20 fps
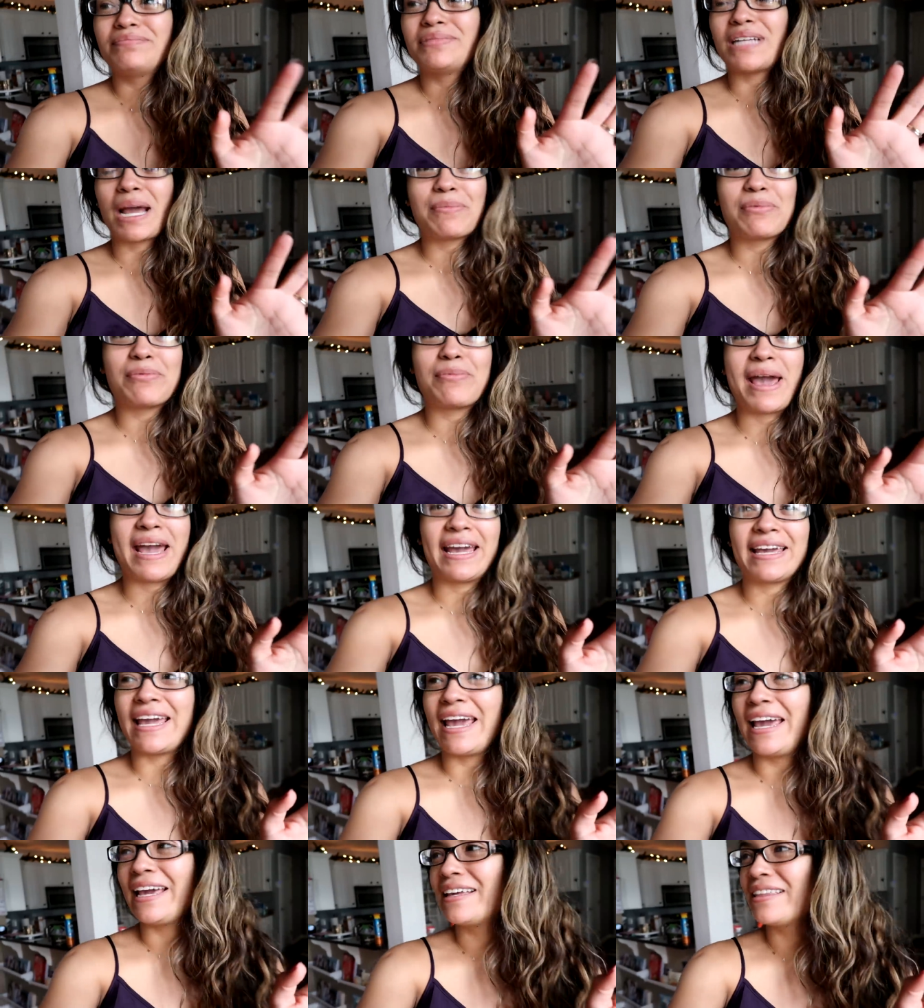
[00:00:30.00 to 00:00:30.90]
type of
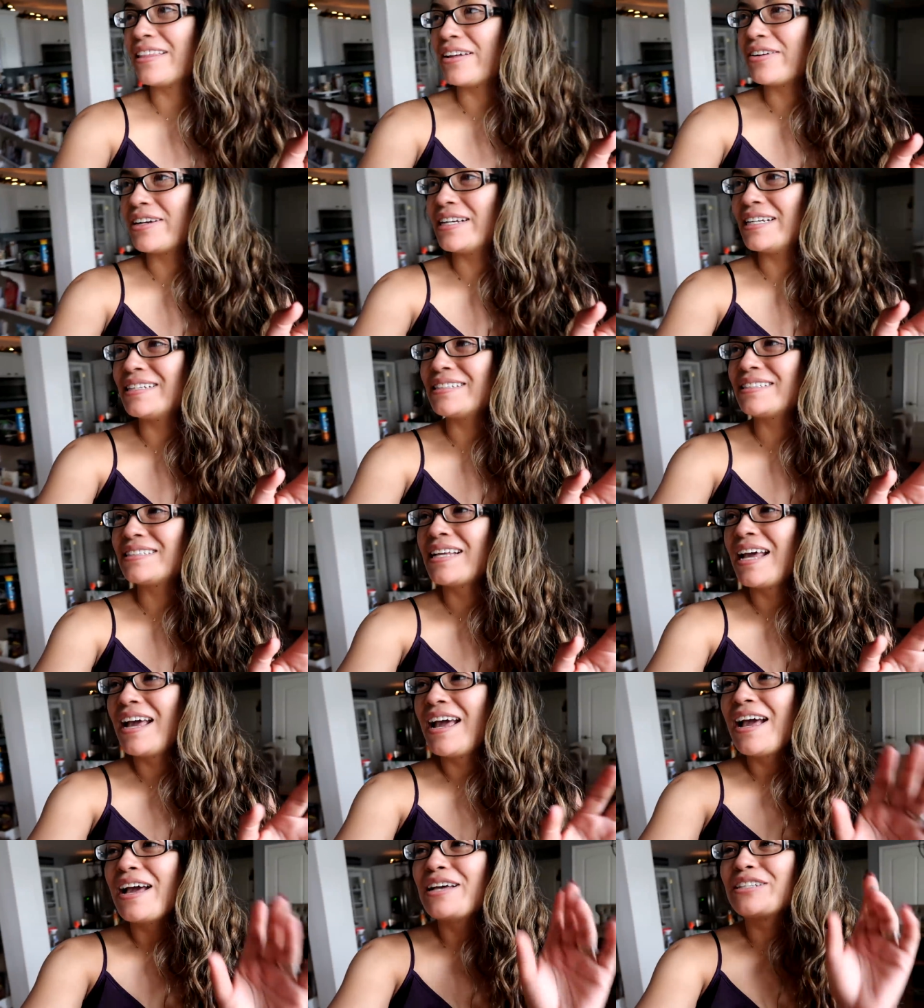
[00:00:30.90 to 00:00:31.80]
pancake there is.
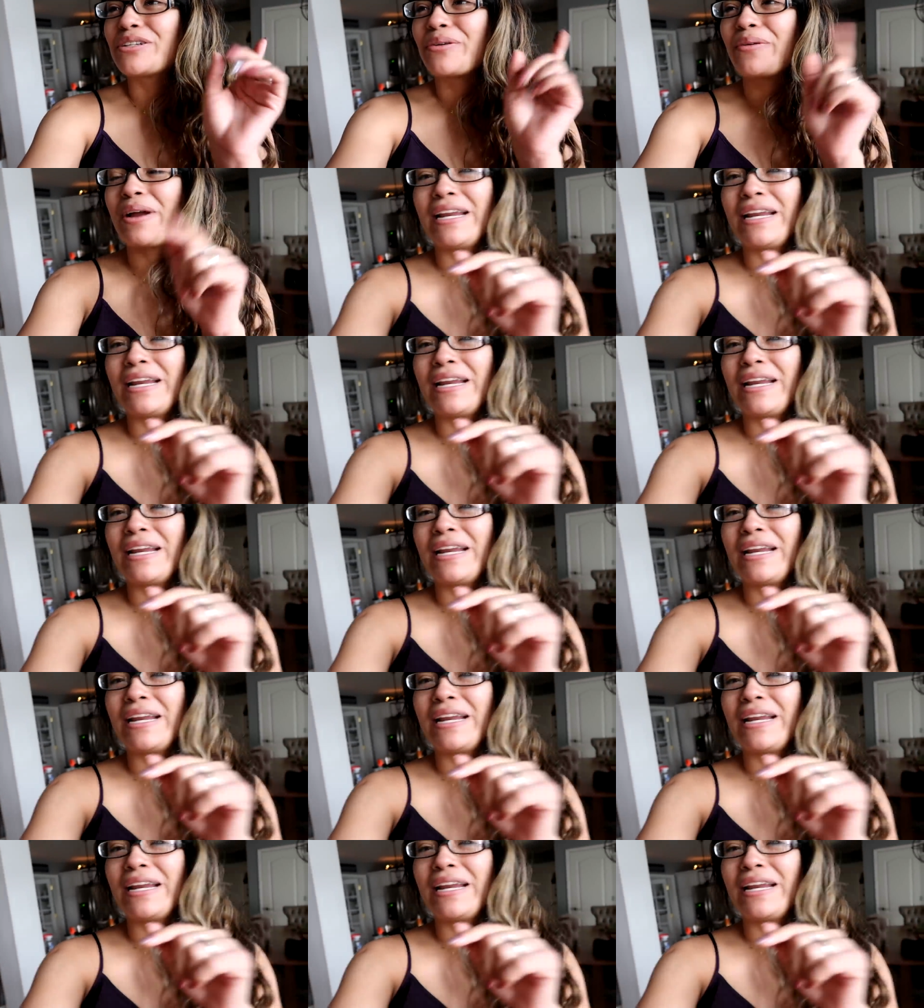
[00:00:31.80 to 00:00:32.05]
So